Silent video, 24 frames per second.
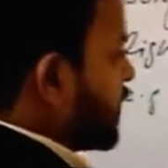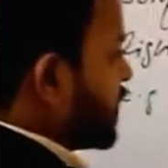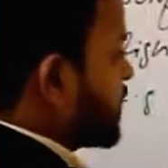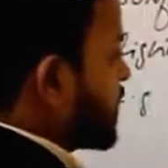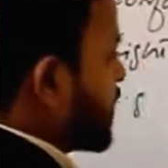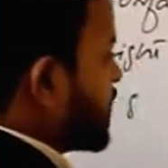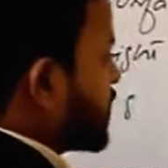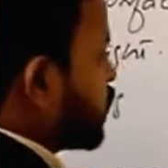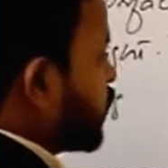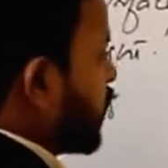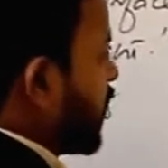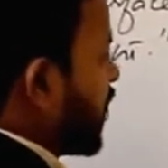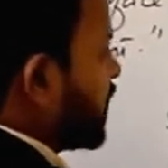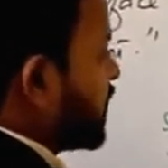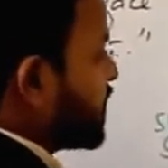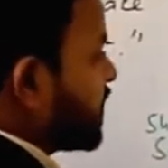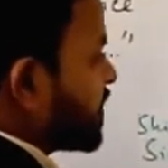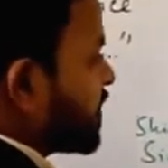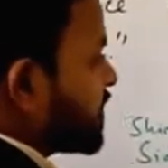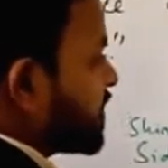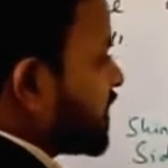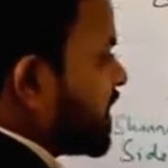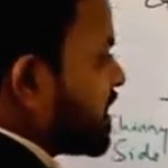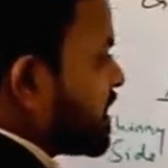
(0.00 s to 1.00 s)
this is what?
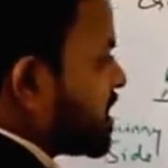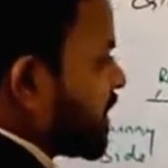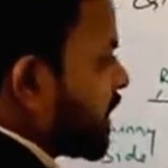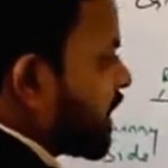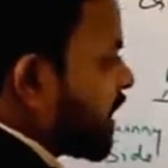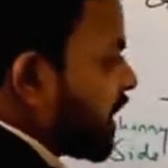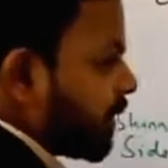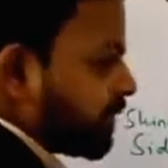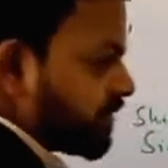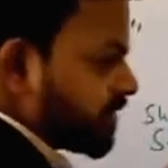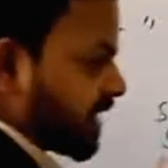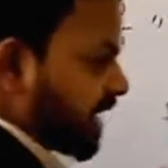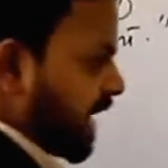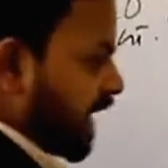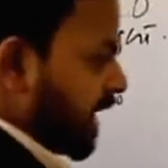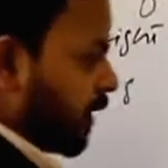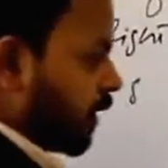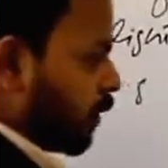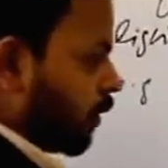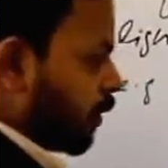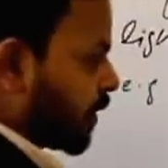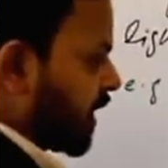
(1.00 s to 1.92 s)
This is rough side.